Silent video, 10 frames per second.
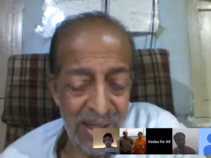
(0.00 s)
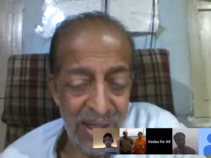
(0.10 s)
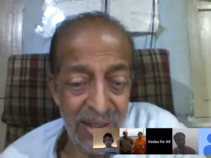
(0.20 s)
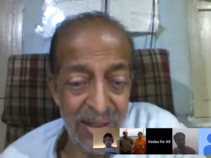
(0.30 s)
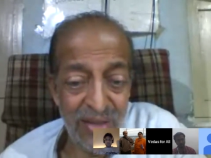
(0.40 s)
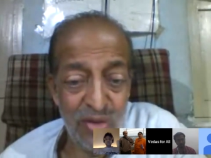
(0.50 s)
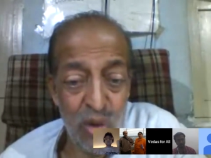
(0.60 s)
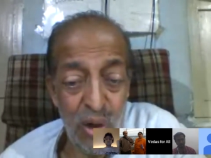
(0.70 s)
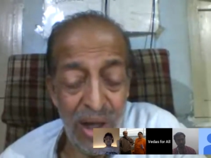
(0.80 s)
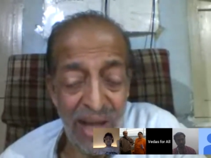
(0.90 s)
That
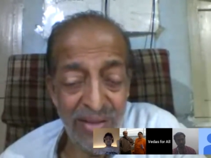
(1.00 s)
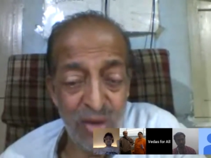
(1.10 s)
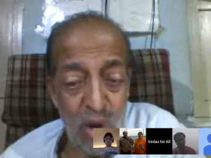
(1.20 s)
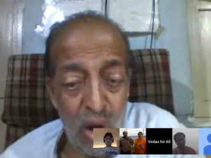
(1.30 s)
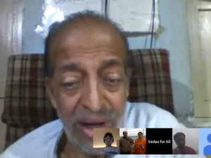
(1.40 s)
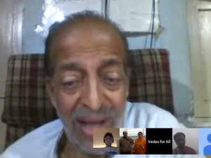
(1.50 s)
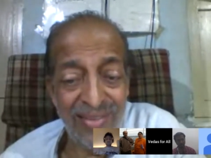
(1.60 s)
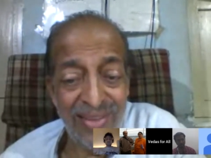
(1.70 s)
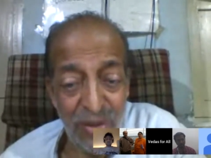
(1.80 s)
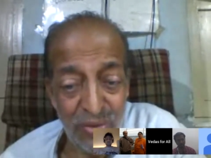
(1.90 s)
soul has gone, has
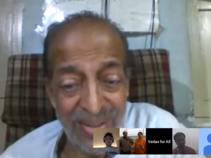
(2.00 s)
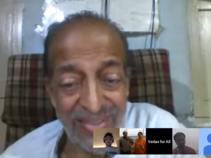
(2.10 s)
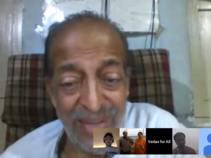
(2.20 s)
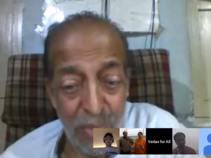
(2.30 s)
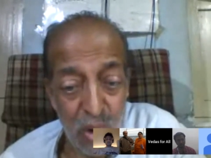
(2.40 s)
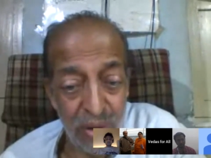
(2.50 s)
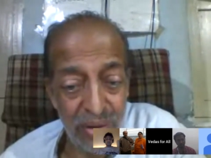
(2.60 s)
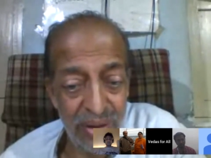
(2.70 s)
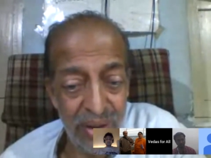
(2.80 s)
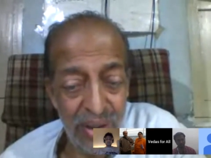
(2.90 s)
left this abode.
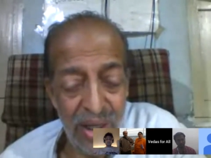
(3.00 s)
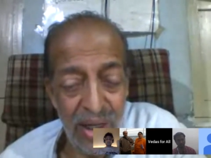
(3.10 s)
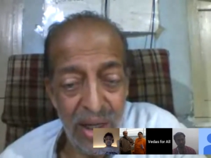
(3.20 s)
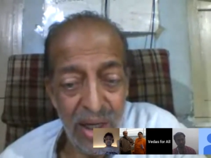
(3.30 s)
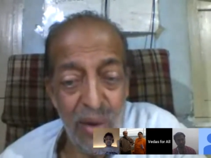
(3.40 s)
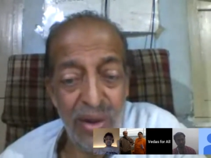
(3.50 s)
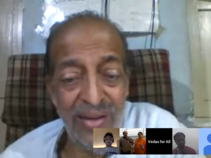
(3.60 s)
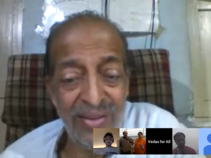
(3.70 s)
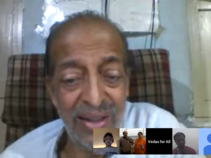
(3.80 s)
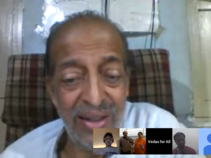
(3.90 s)
Now it
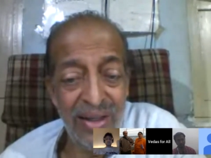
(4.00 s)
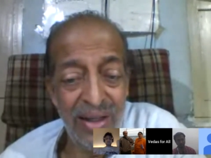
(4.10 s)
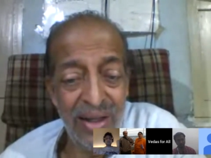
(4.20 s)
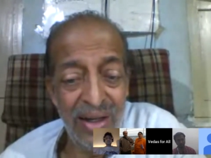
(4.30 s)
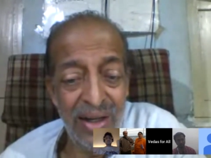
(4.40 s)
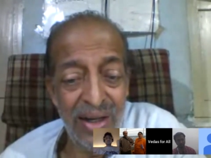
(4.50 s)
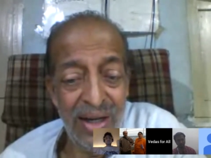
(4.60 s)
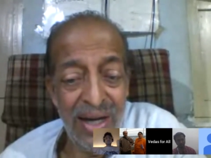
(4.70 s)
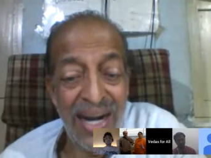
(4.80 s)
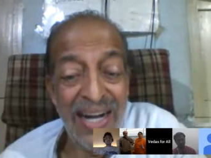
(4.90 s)
is
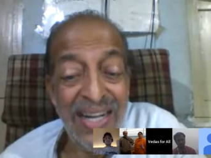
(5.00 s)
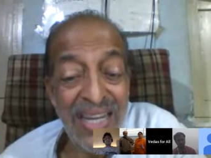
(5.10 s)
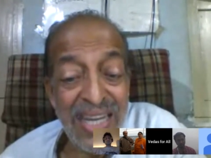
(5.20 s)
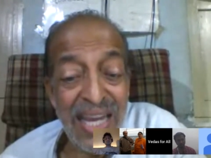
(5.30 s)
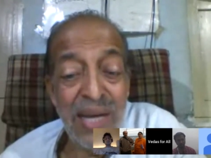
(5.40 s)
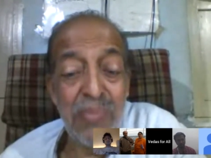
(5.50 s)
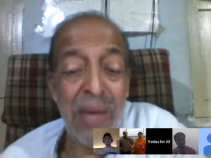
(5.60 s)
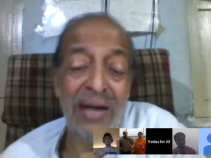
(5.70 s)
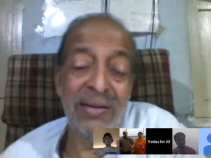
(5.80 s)
a decaying matter.